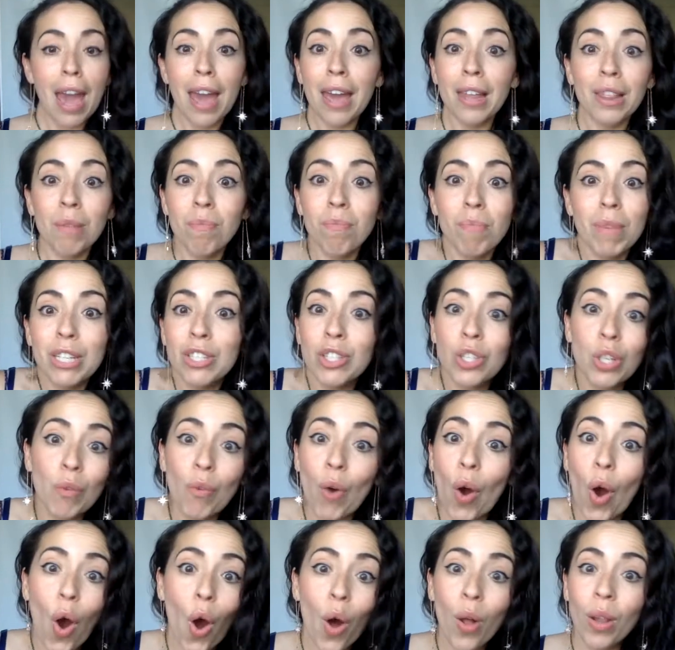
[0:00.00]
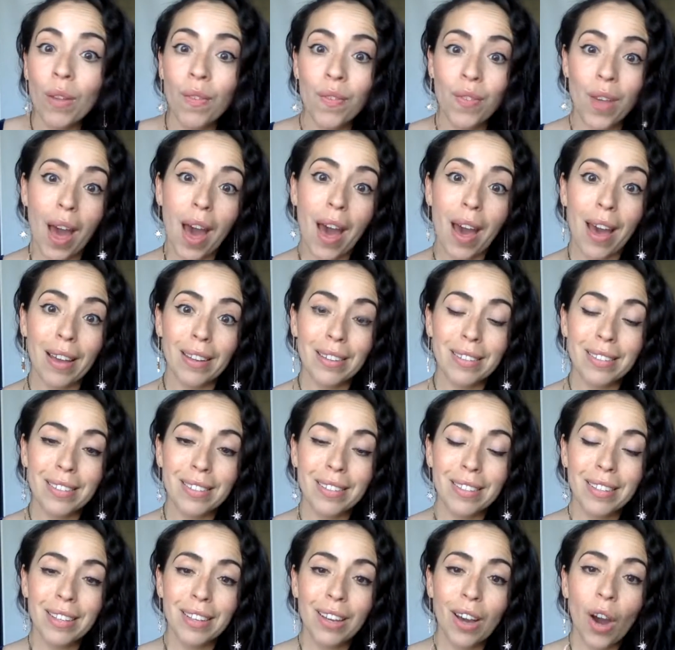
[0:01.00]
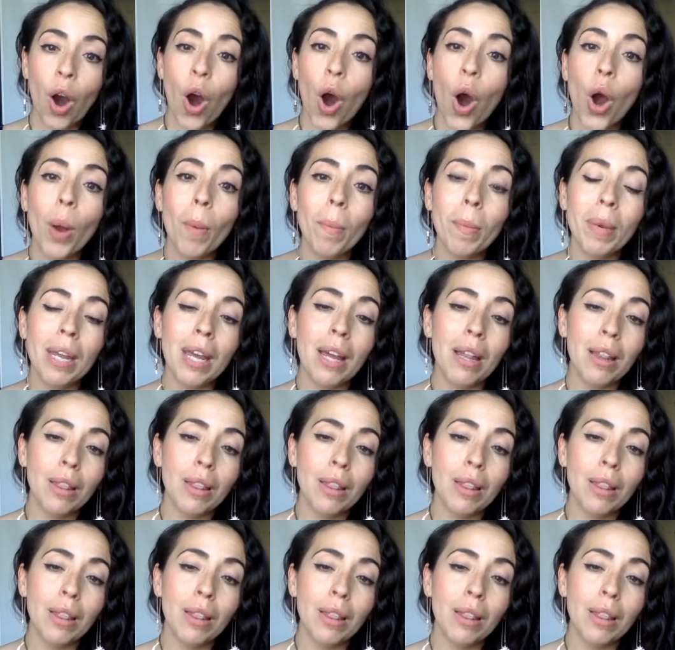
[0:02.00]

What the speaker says: In the midst of all of that, harmony